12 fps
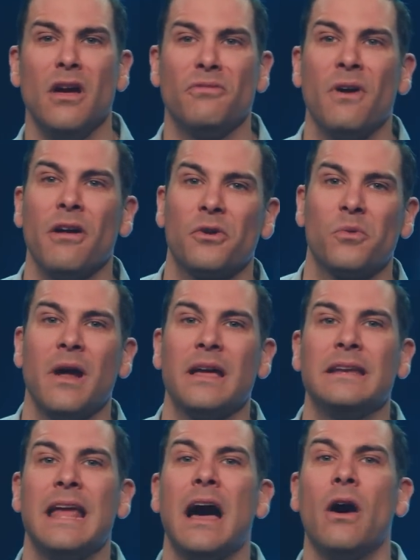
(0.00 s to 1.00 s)
Father,
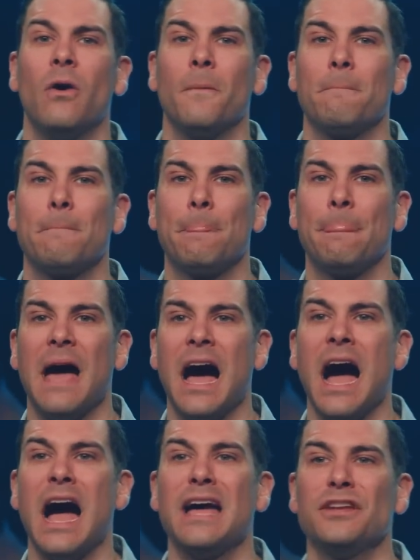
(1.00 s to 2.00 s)
right now,
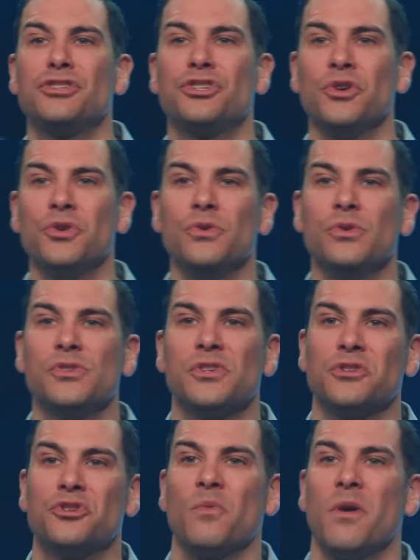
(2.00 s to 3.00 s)
I choose
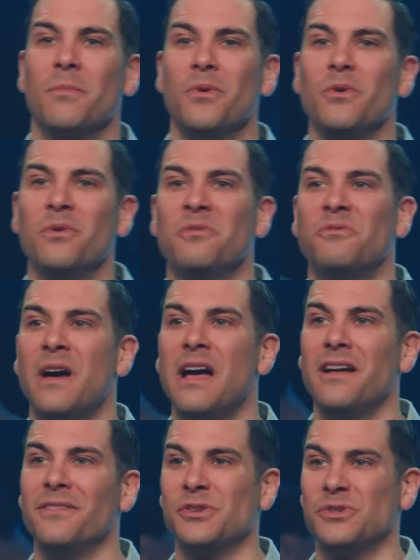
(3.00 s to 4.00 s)
to remove
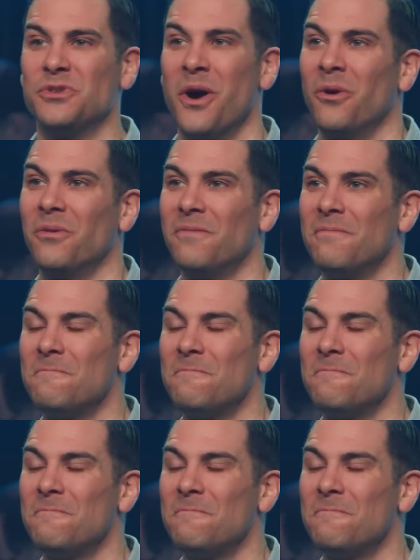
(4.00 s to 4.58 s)
the stone.